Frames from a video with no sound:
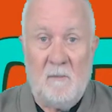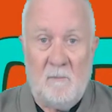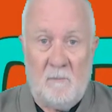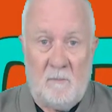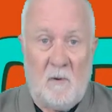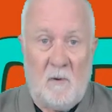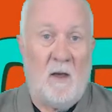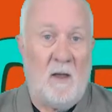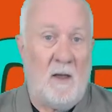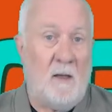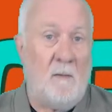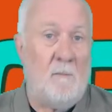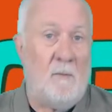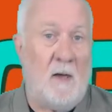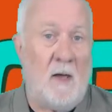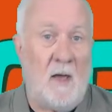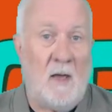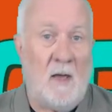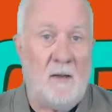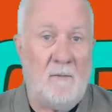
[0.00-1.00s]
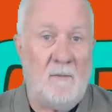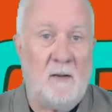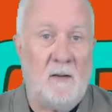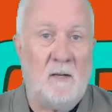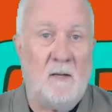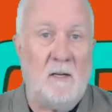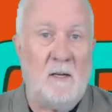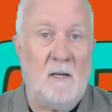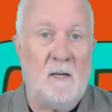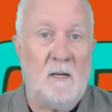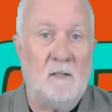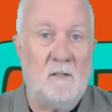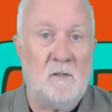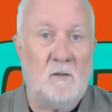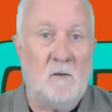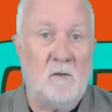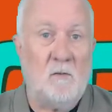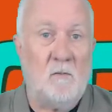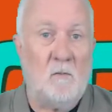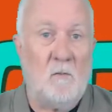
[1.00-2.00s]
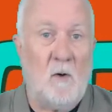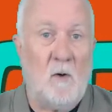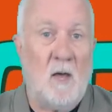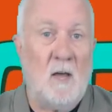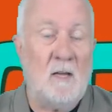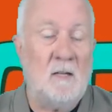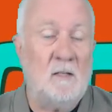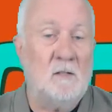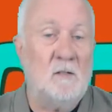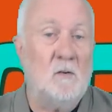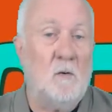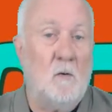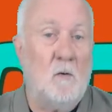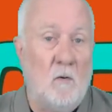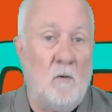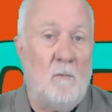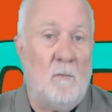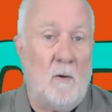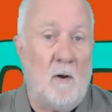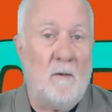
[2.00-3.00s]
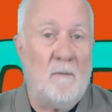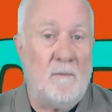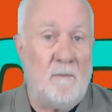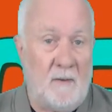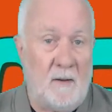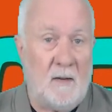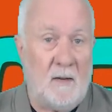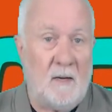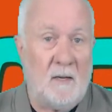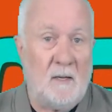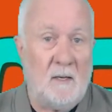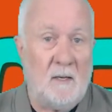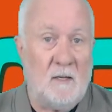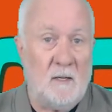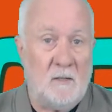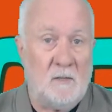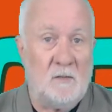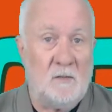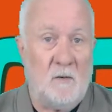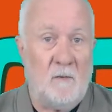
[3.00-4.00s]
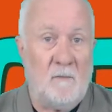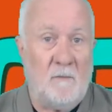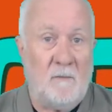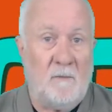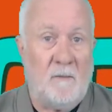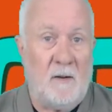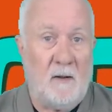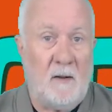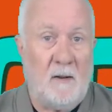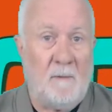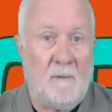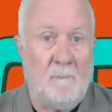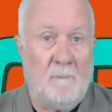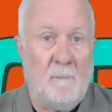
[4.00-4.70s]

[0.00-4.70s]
by behaving in certain ways or by feeling a certain feeling?